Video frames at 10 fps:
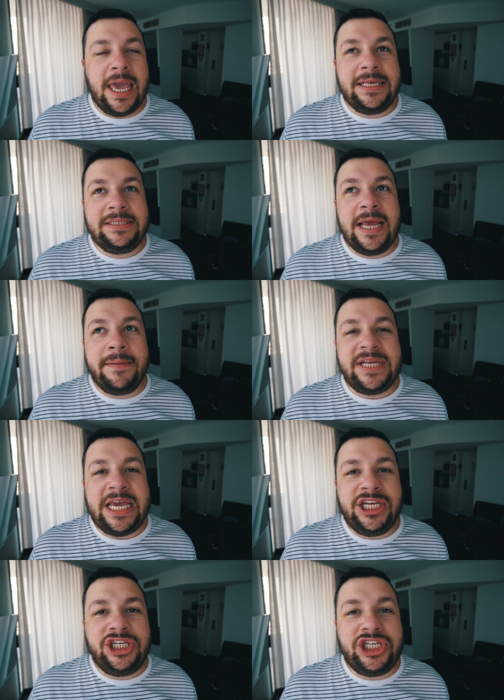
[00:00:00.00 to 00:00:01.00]
except
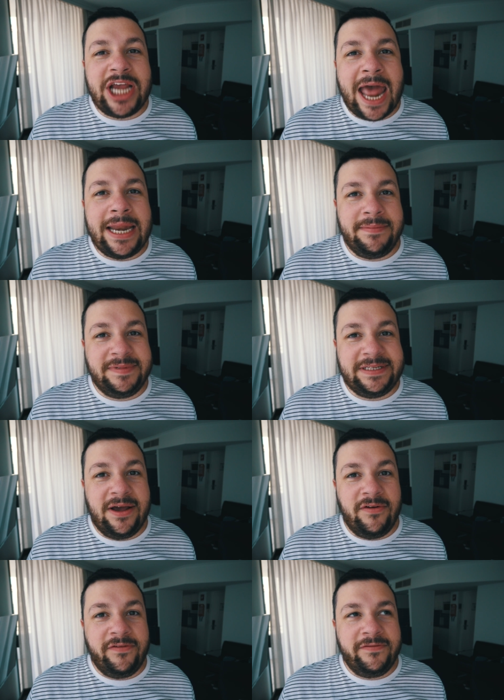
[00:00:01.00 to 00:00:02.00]
he shat
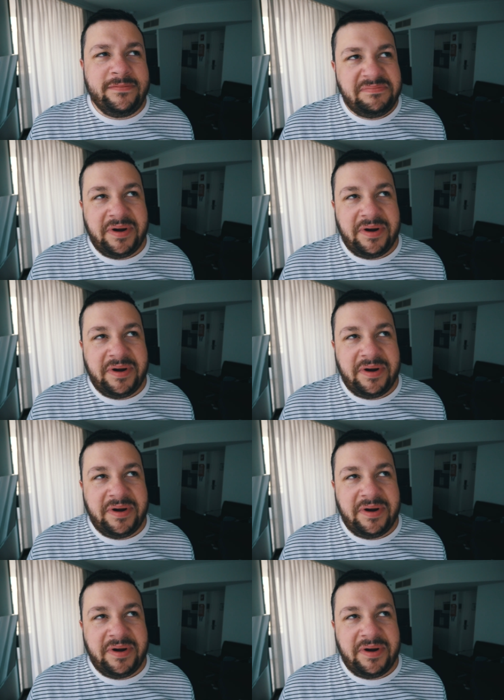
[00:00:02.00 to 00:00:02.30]
himself.